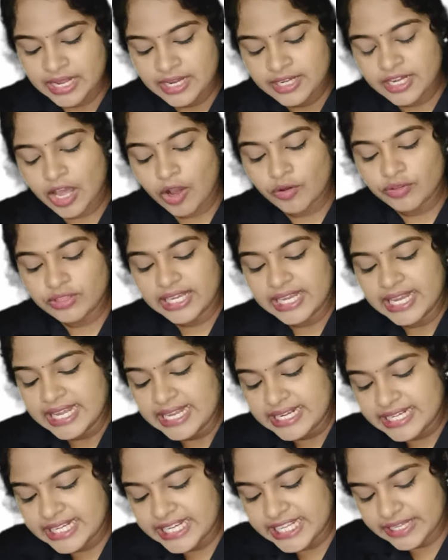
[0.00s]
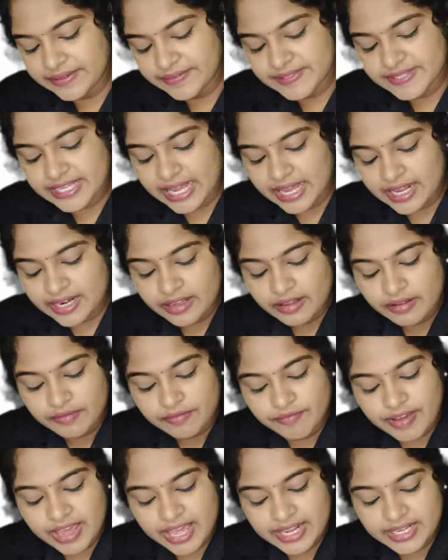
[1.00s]
Now the leaves are
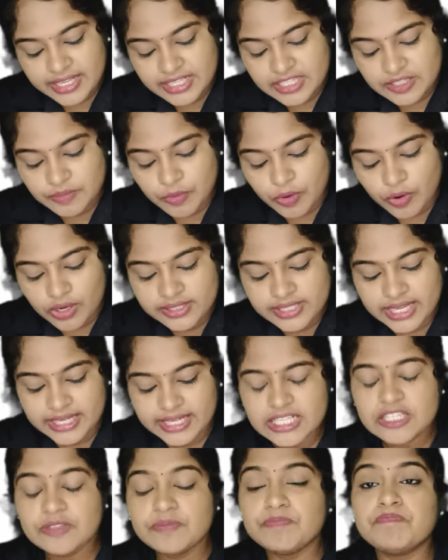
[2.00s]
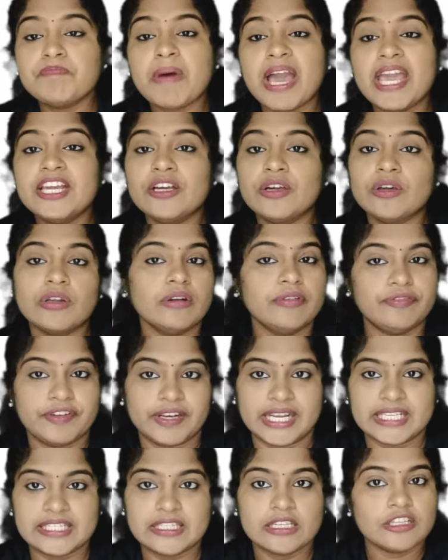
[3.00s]
very small, that is
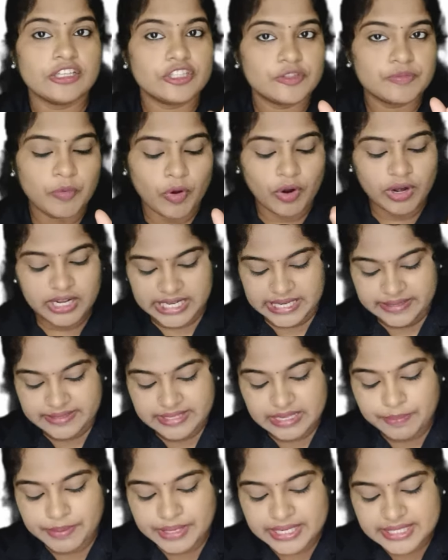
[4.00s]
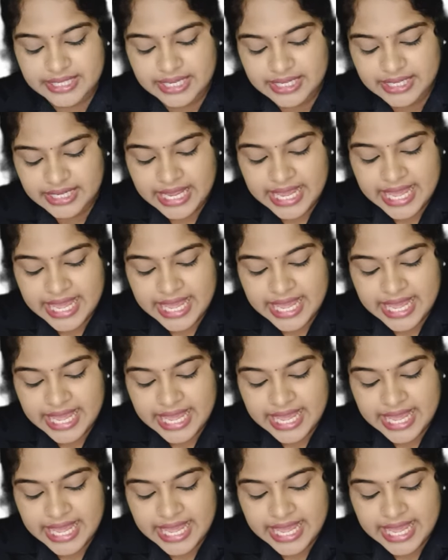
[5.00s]
microphyllous. Small leaves are present.